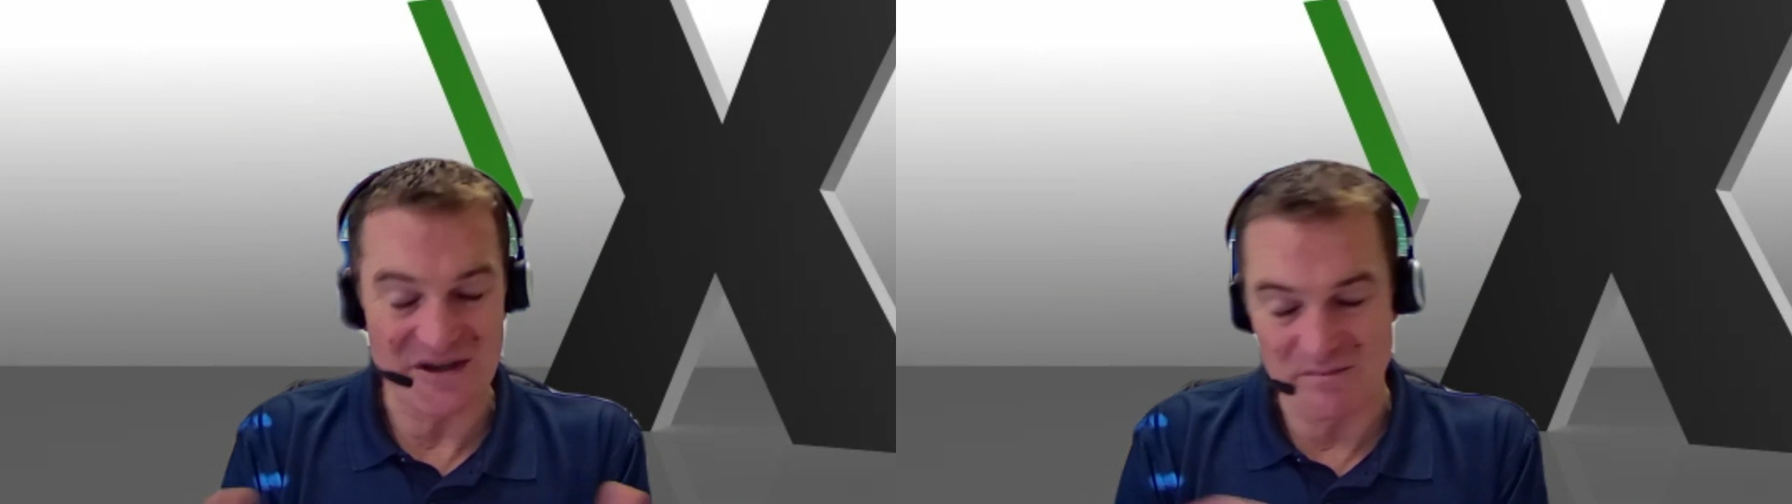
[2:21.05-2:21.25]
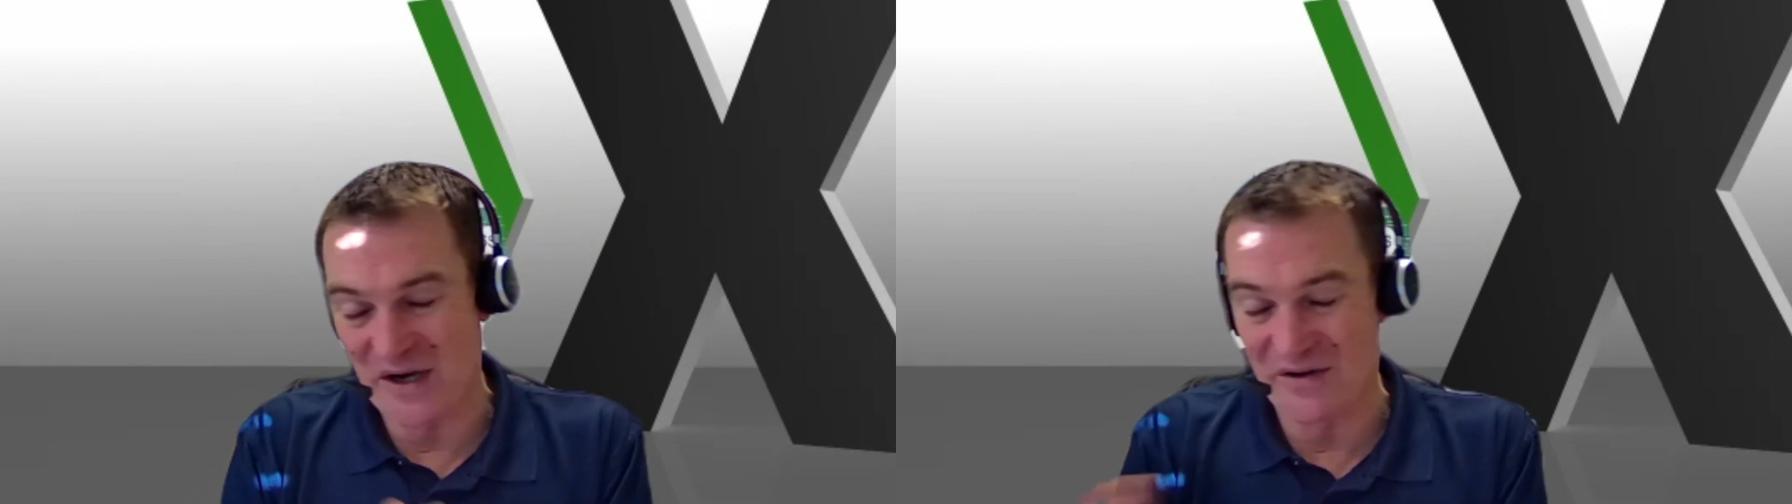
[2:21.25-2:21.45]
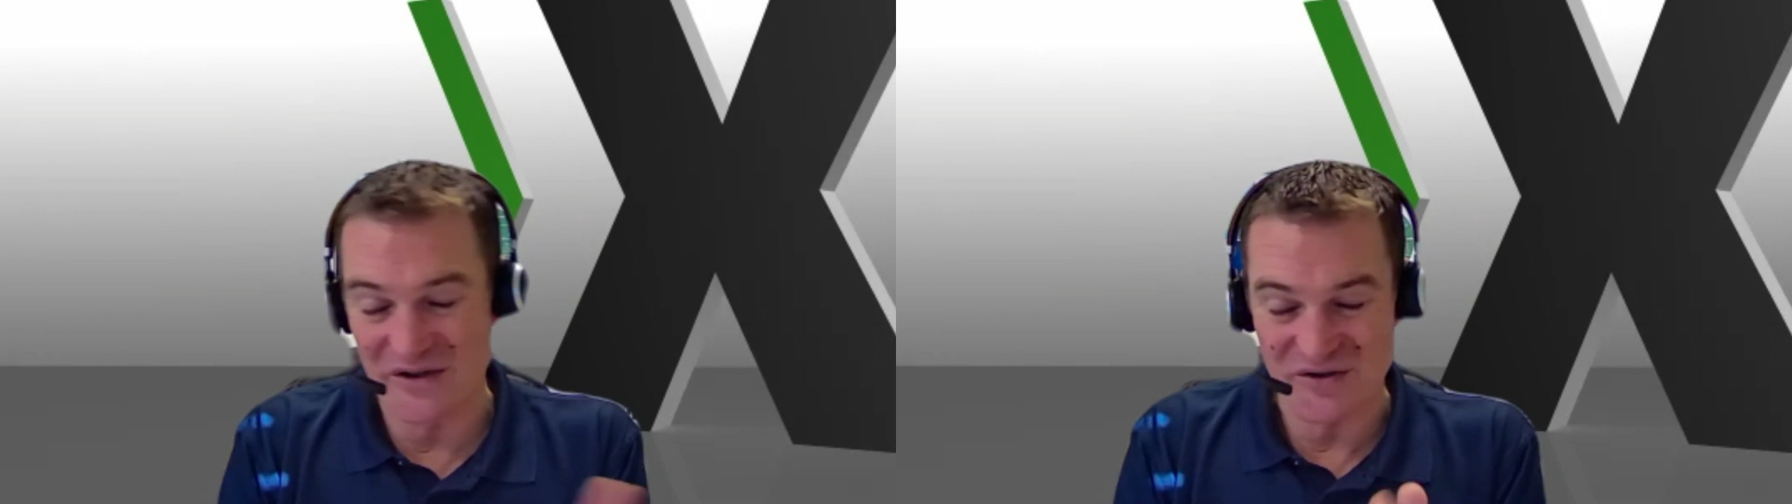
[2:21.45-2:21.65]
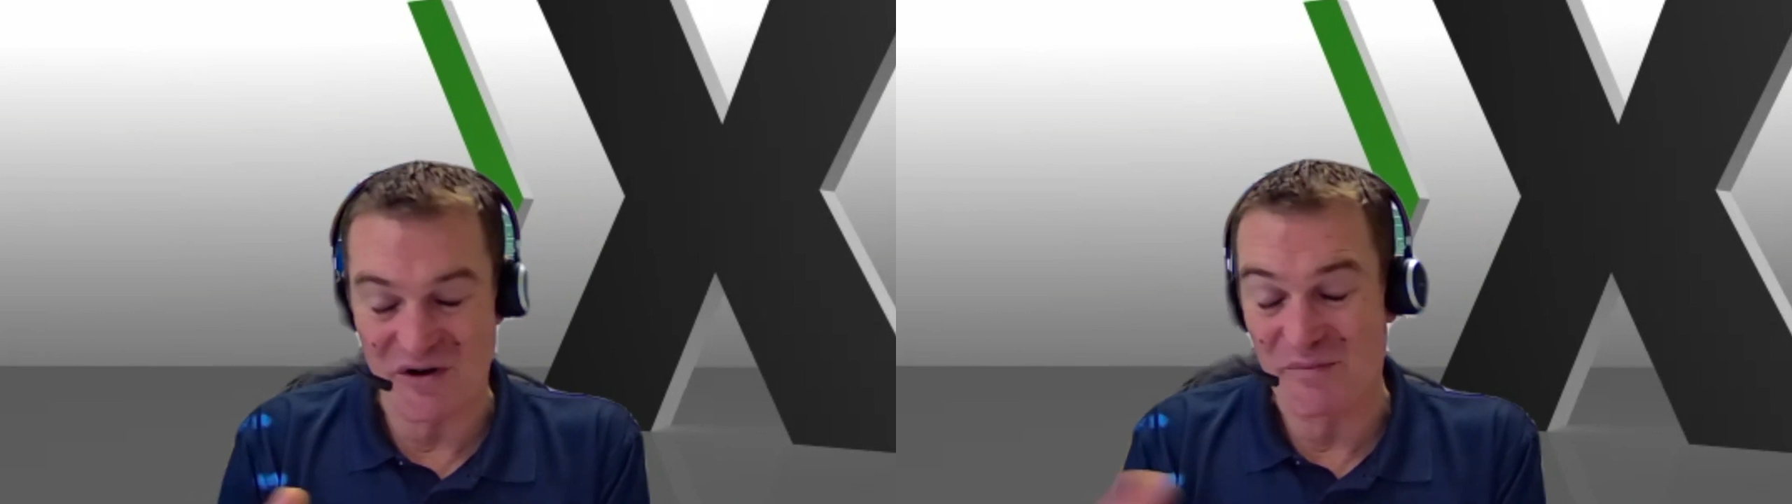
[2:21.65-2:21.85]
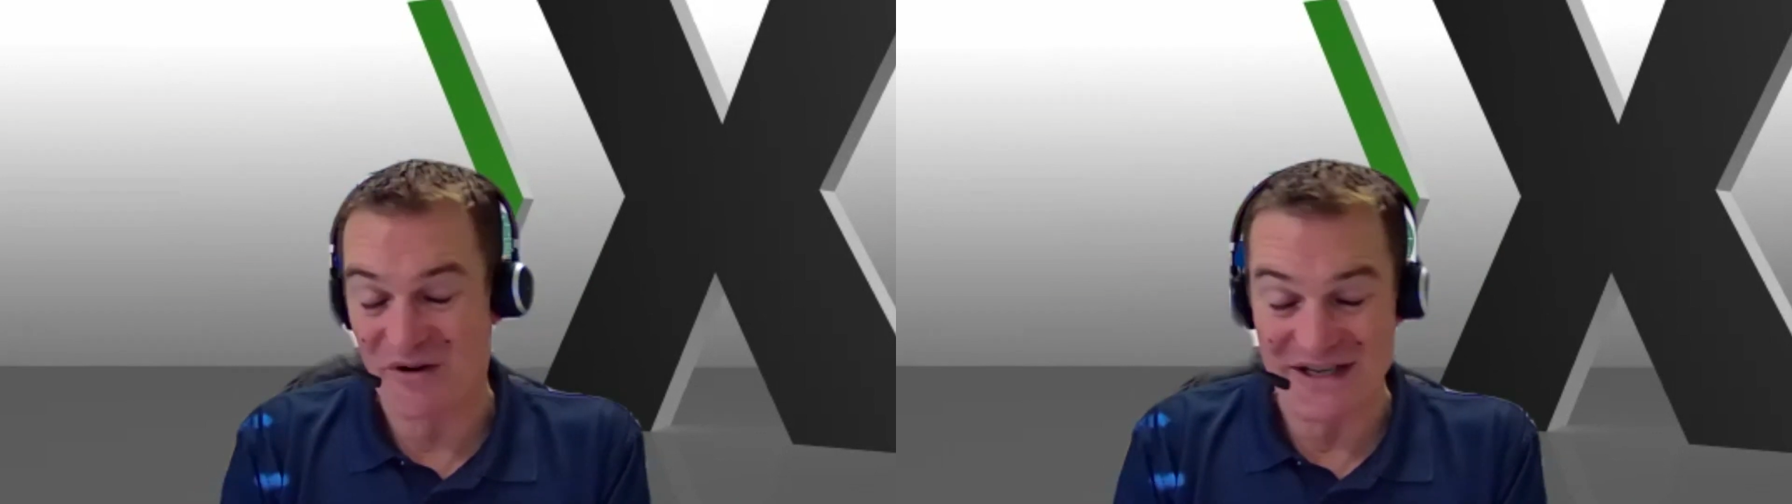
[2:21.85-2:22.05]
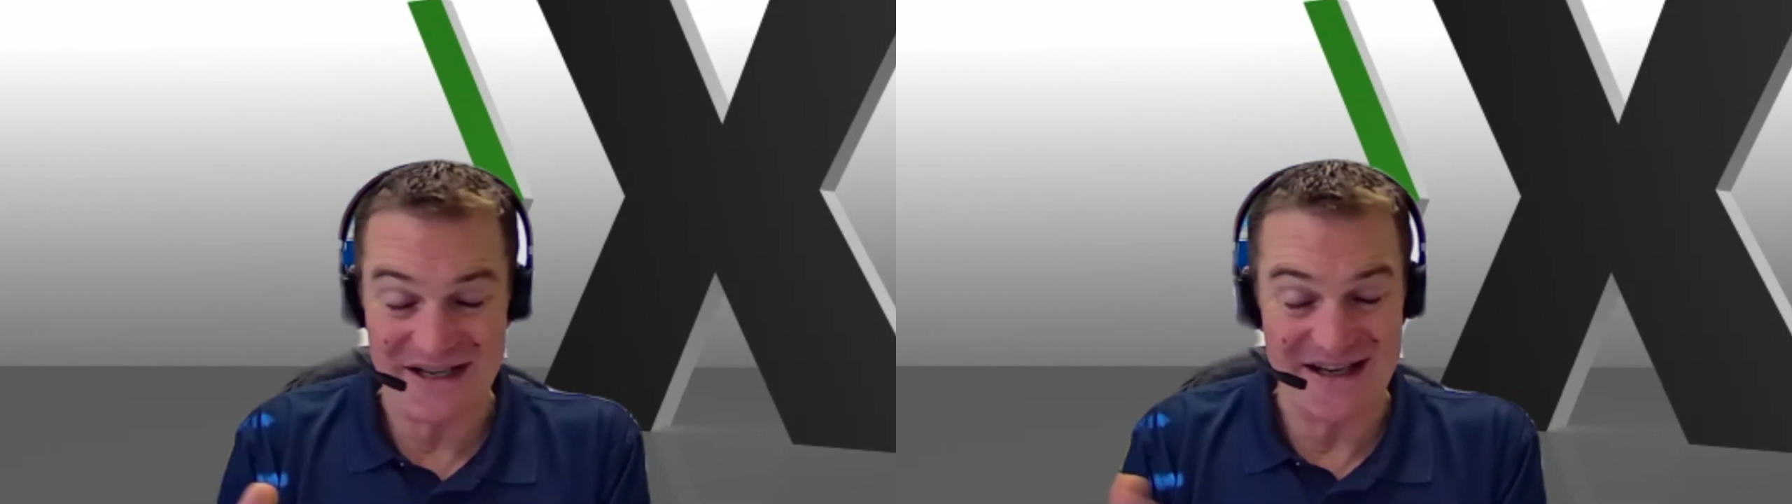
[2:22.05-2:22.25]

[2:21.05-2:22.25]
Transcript: components are operating,